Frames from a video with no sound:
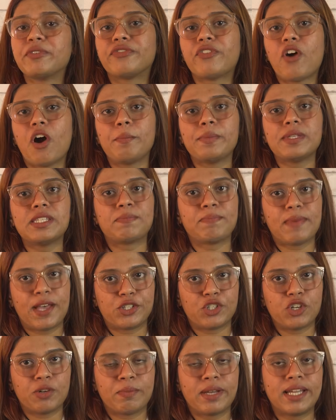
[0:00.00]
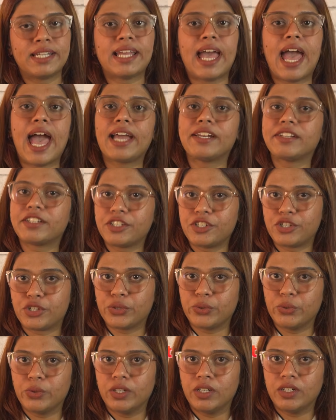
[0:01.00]
performance measurement and
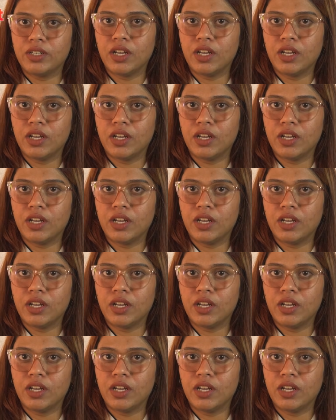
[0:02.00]
control.